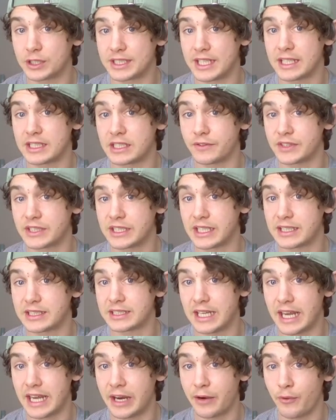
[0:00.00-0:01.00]
sets of 6
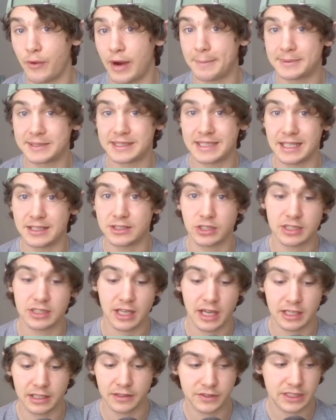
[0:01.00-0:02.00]
to 8 reps. That's just
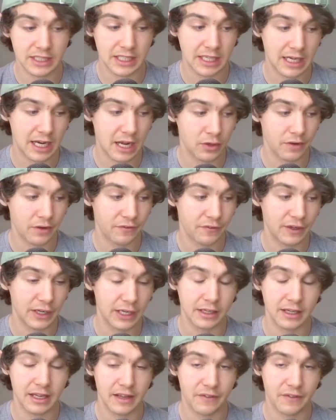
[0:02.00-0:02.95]
kind of seeing how you're feeling.